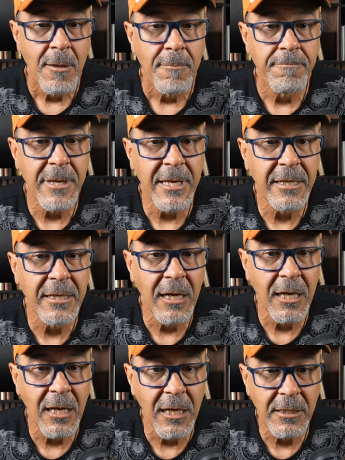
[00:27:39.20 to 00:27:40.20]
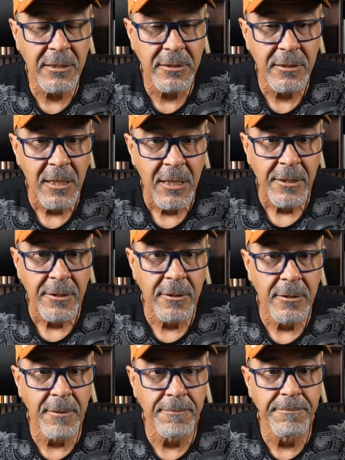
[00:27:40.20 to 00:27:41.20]
Because
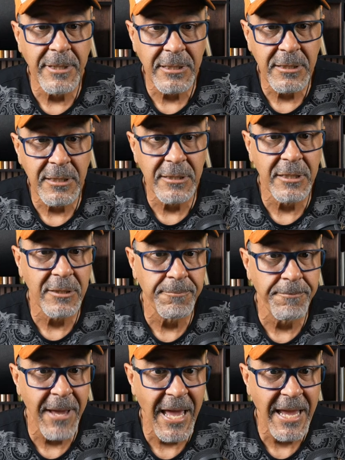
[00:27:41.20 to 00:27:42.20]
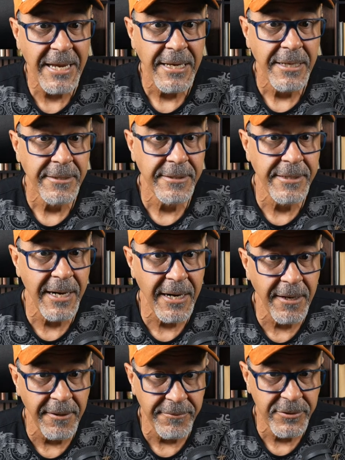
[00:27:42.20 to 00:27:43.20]
the businesses pay
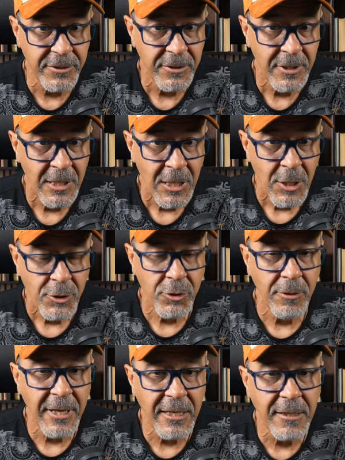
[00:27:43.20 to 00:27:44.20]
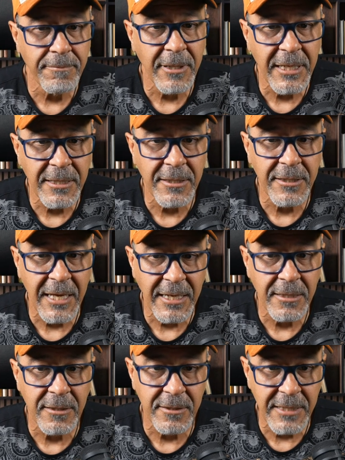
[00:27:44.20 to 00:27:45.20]
tariffs. So anybody in the
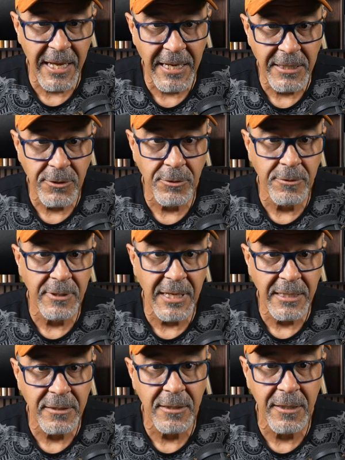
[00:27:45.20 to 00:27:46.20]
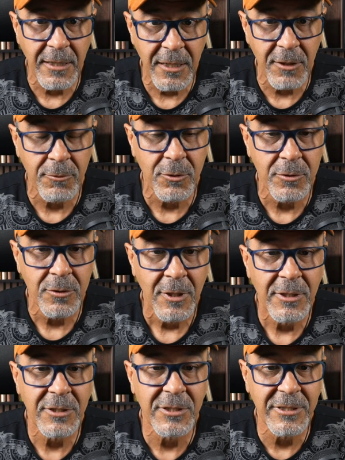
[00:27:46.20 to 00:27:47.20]
United States who thinks they're going to
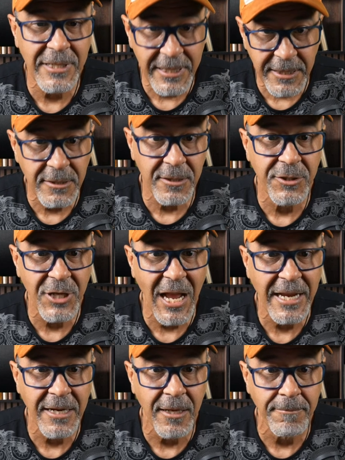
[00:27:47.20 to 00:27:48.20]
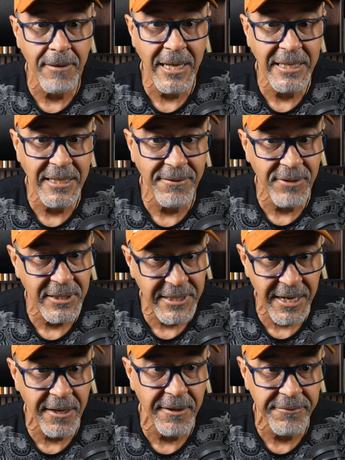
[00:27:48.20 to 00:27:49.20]
stick it to China by giving
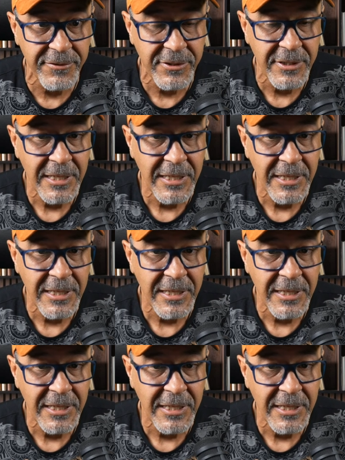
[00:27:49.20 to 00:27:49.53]
tariffs